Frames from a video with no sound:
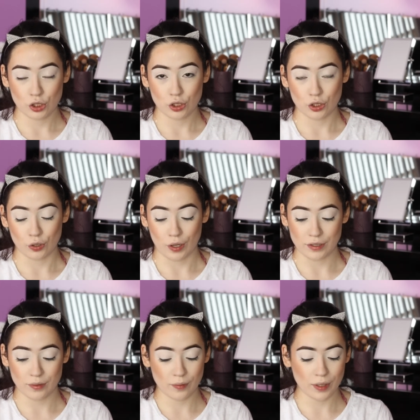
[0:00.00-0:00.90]
So
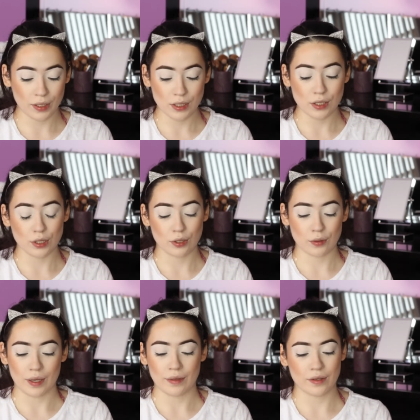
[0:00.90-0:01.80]
that's what we're going to do.
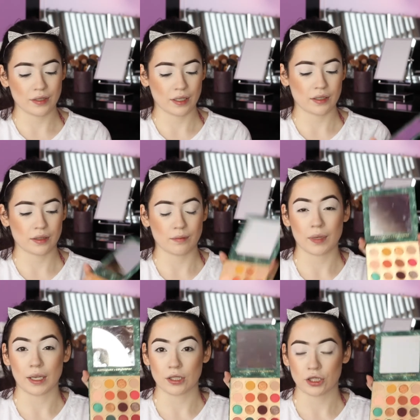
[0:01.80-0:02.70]
And there's like some
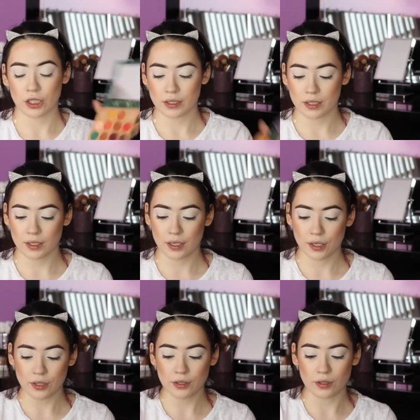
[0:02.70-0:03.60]
pink shades in
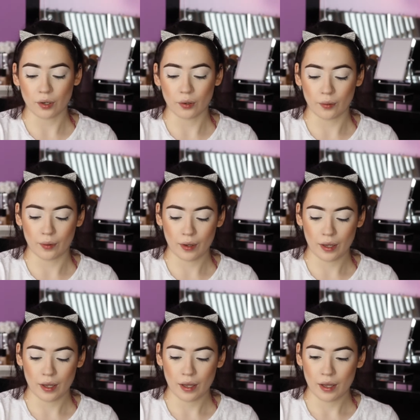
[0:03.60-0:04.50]
here, so
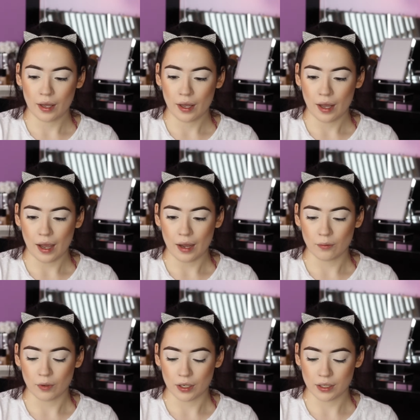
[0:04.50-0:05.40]
I
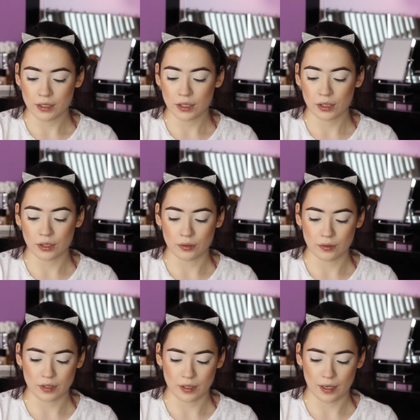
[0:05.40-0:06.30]
wanted to
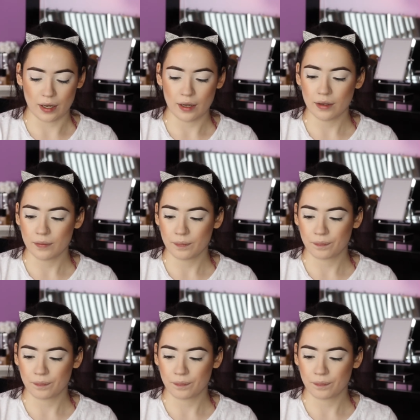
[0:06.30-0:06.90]
use that.